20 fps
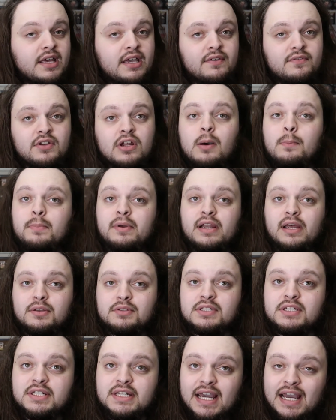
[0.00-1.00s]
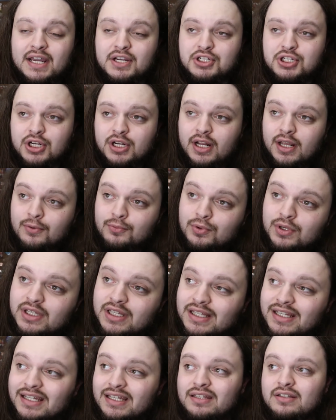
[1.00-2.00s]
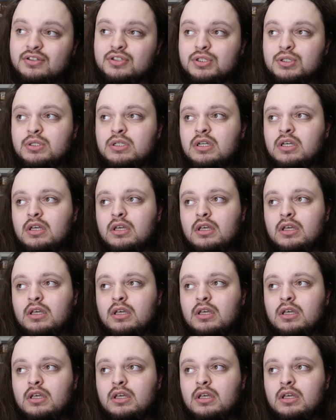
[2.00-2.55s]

I have not been out to Dash, and I really need to,